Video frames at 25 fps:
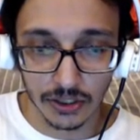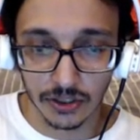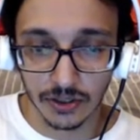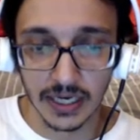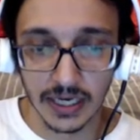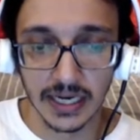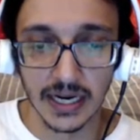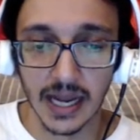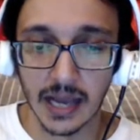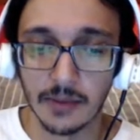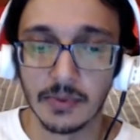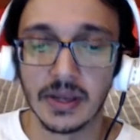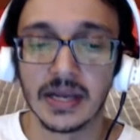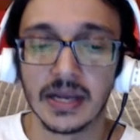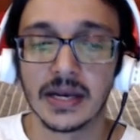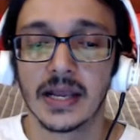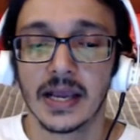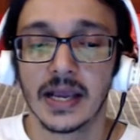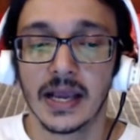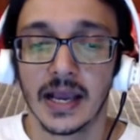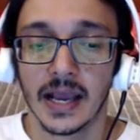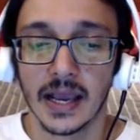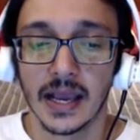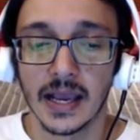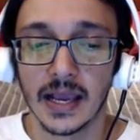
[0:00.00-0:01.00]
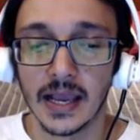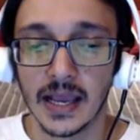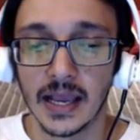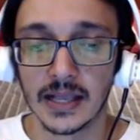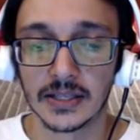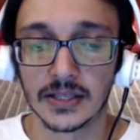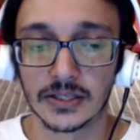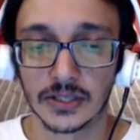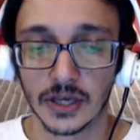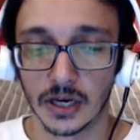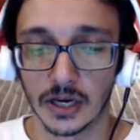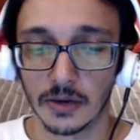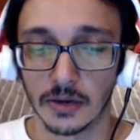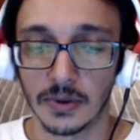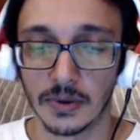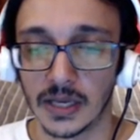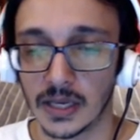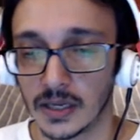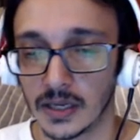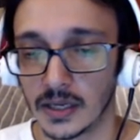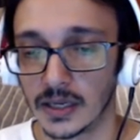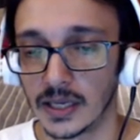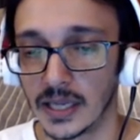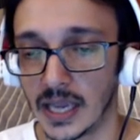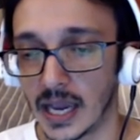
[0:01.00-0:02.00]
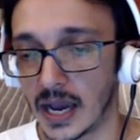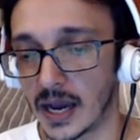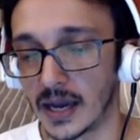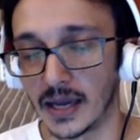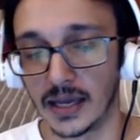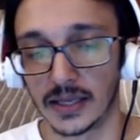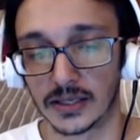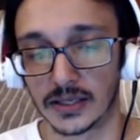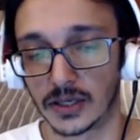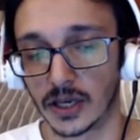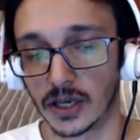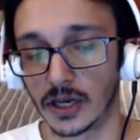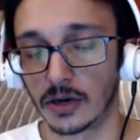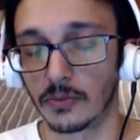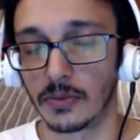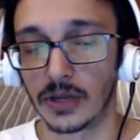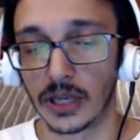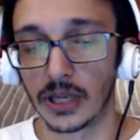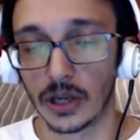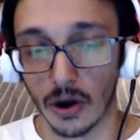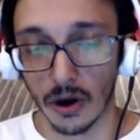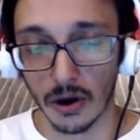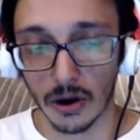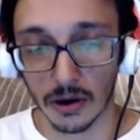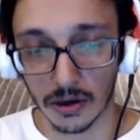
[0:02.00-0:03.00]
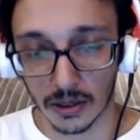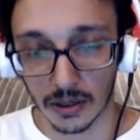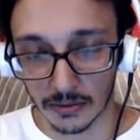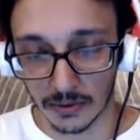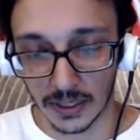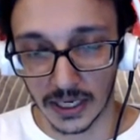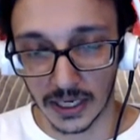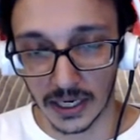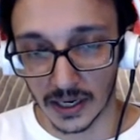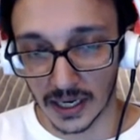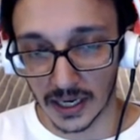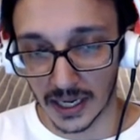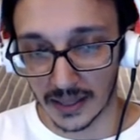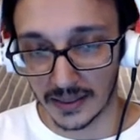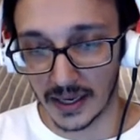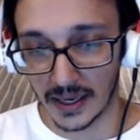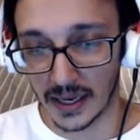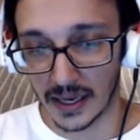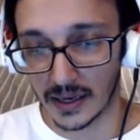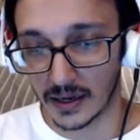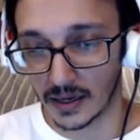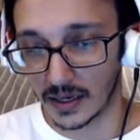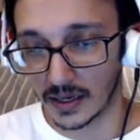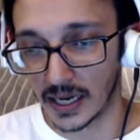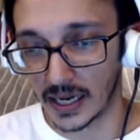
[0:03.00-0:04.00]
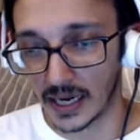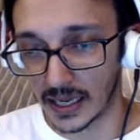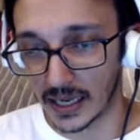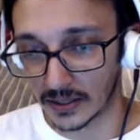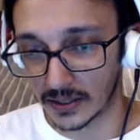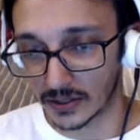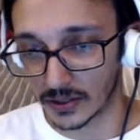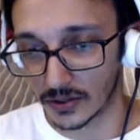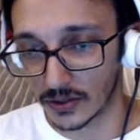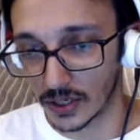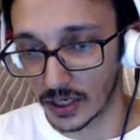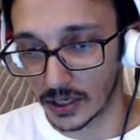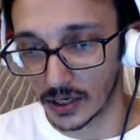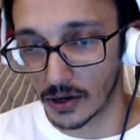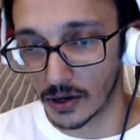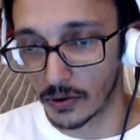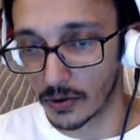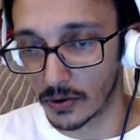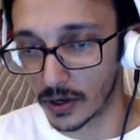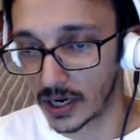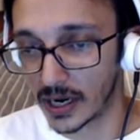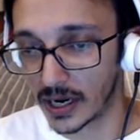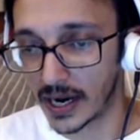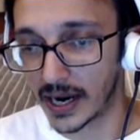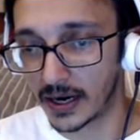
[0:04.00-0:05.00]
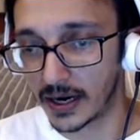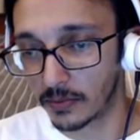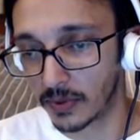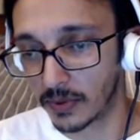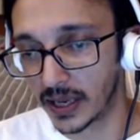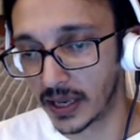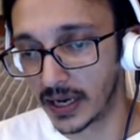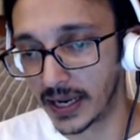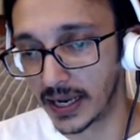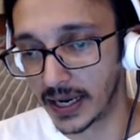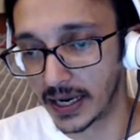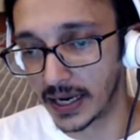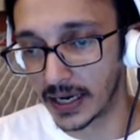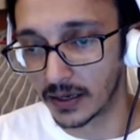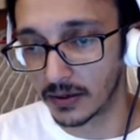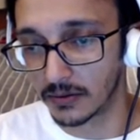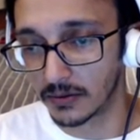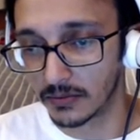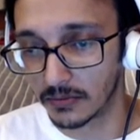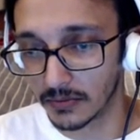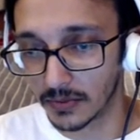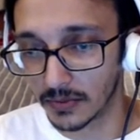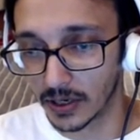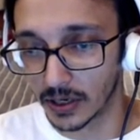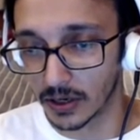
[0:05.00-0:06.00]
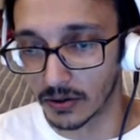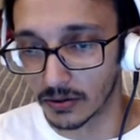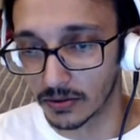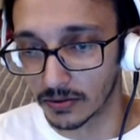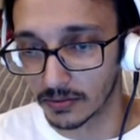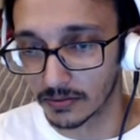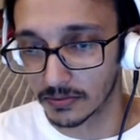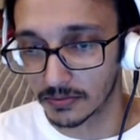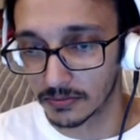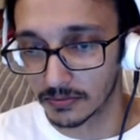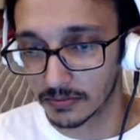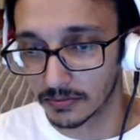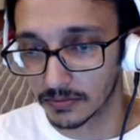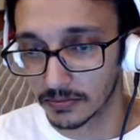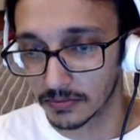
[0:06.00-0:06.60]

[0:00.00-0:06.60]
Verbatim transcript: Yeah, you just got to do a lot of reading. It's gonna be yeah, it's gonna be your gear at the end of the day, so you don't want to land up killing it, you know.